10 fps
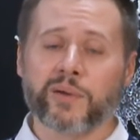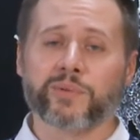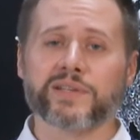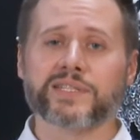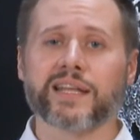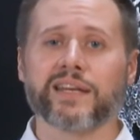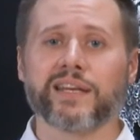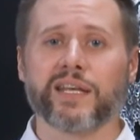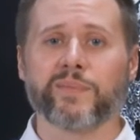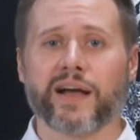please send
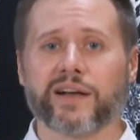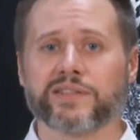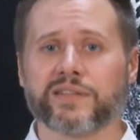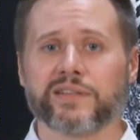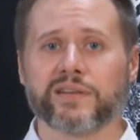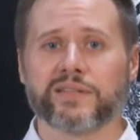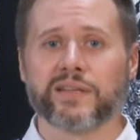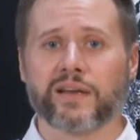an email to